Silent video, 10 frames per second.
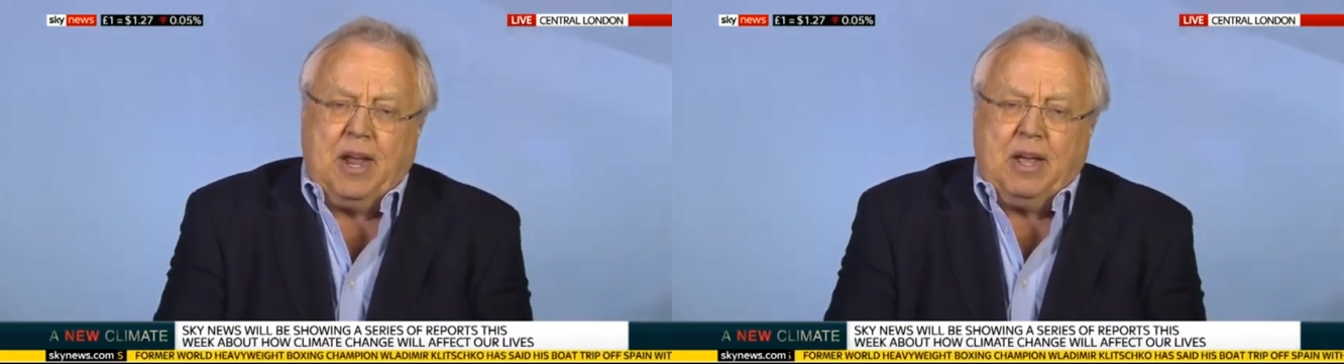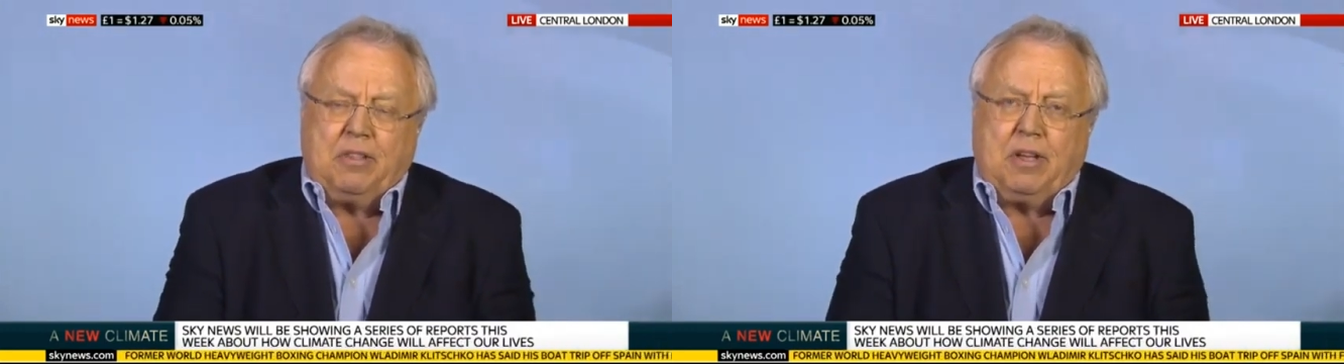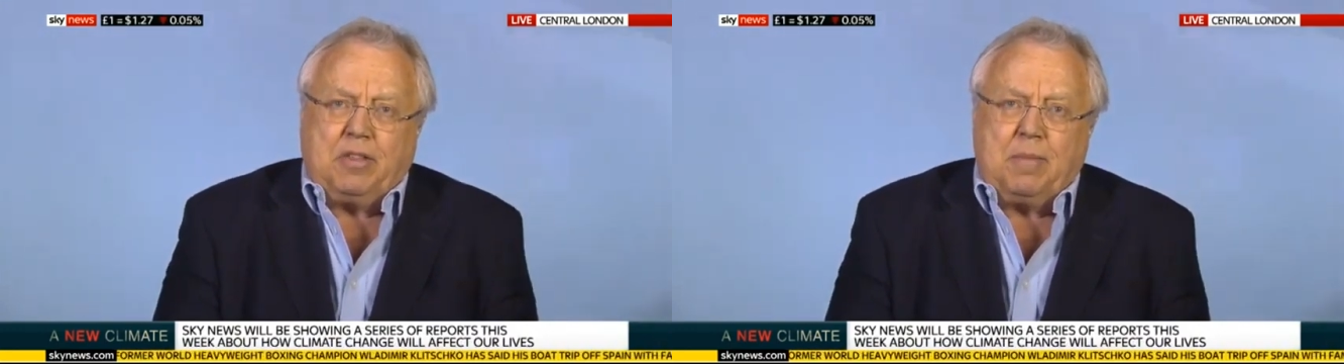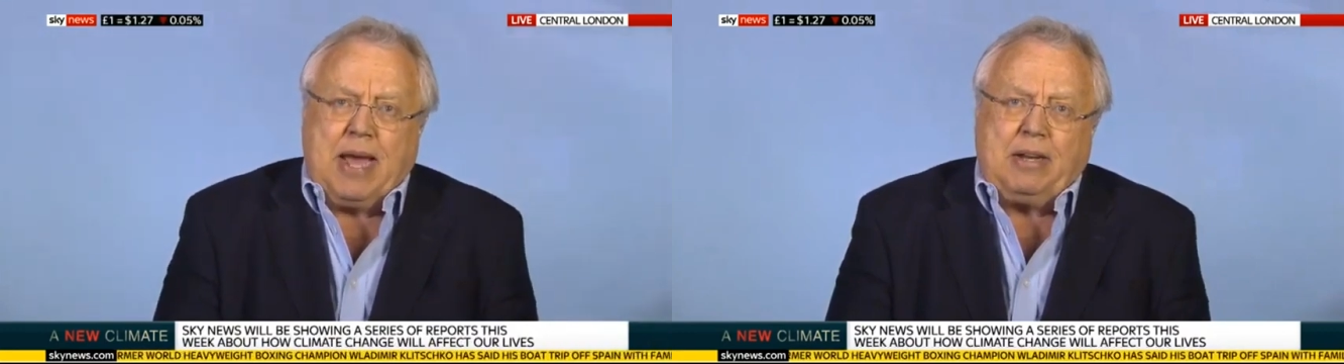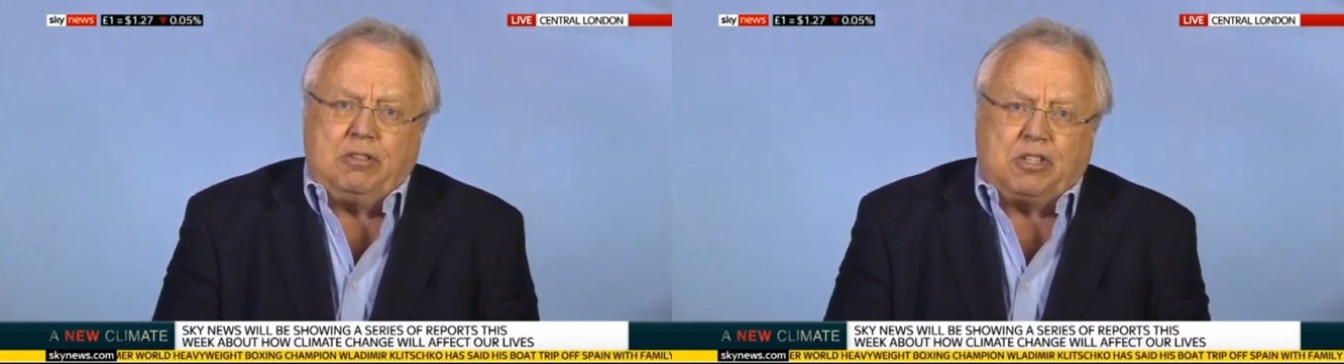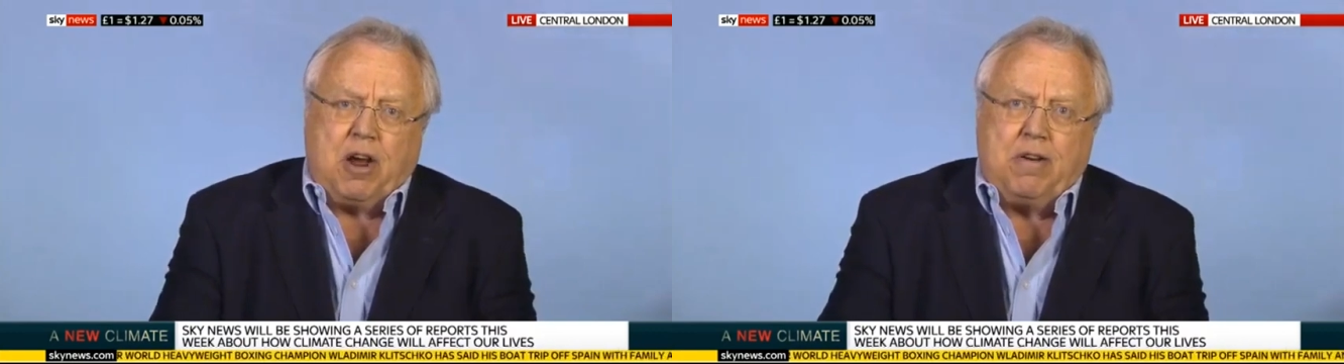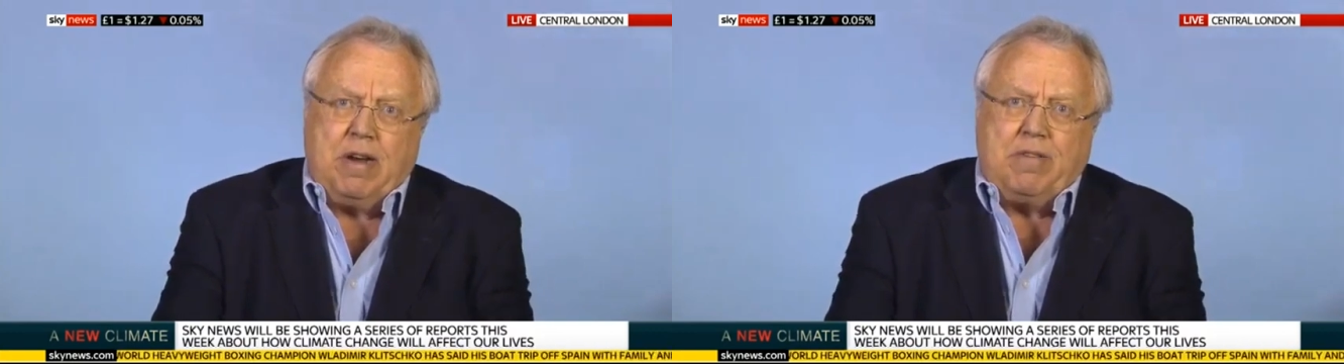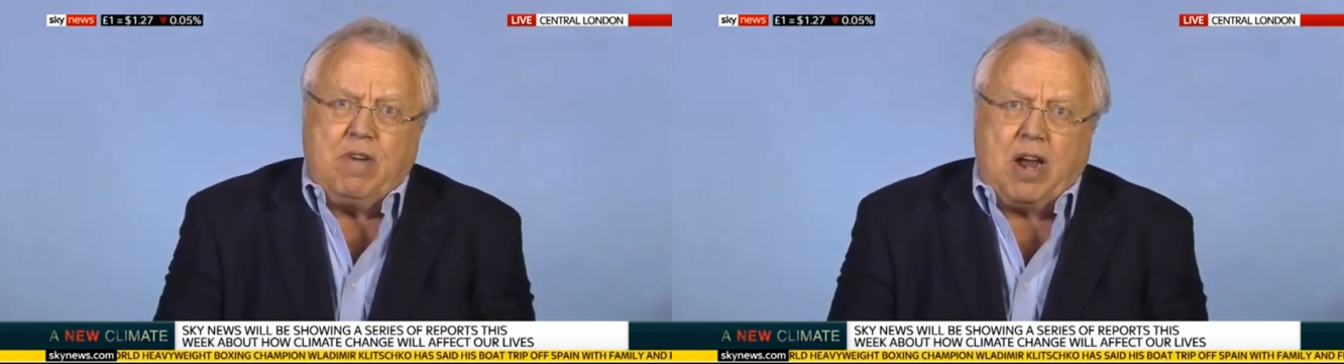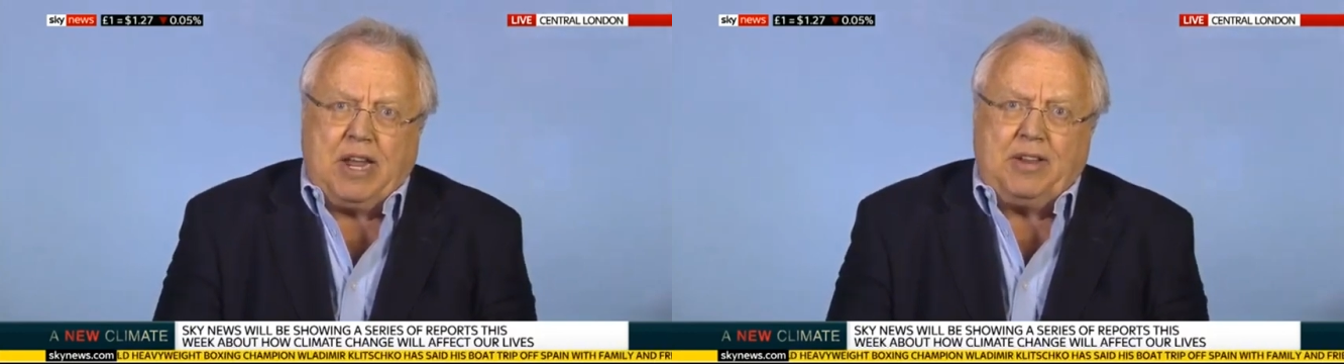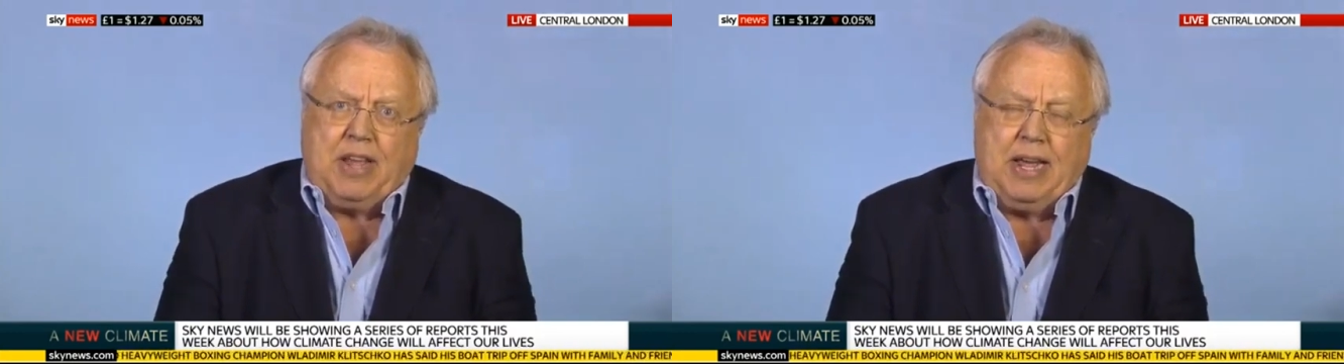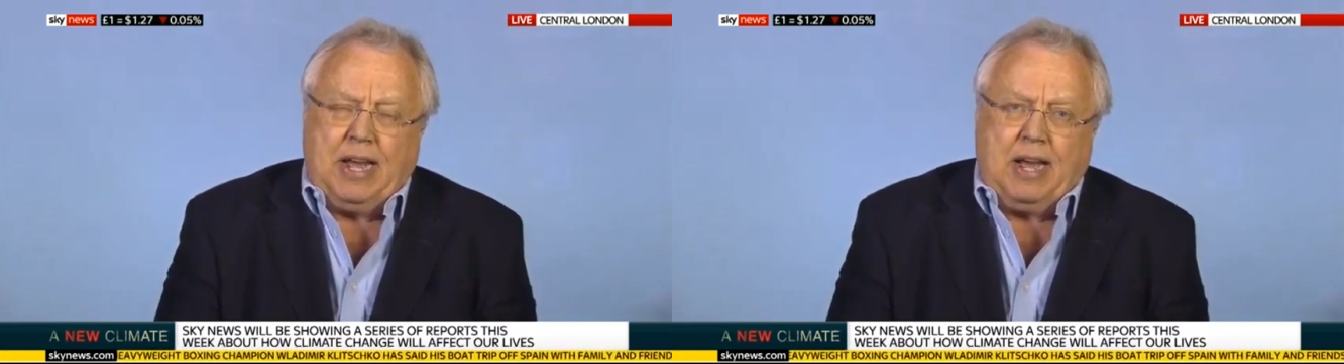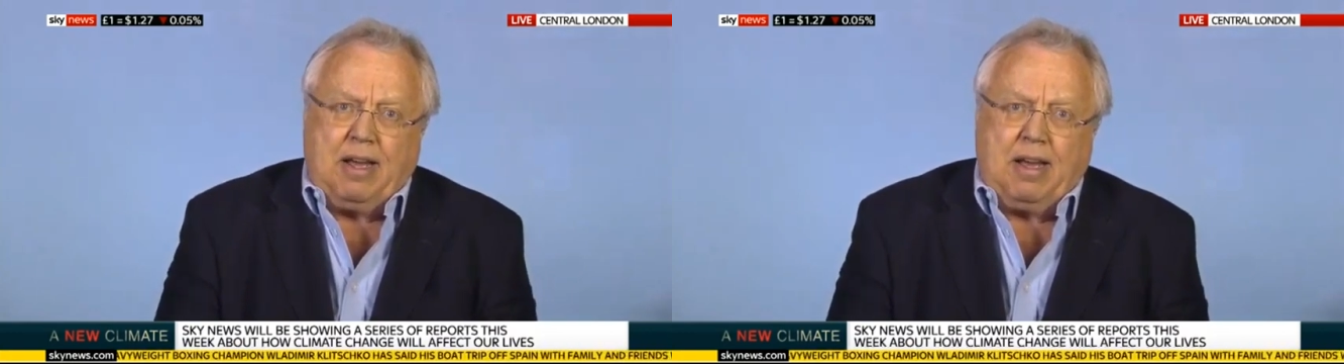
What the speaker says: The man who's currently running the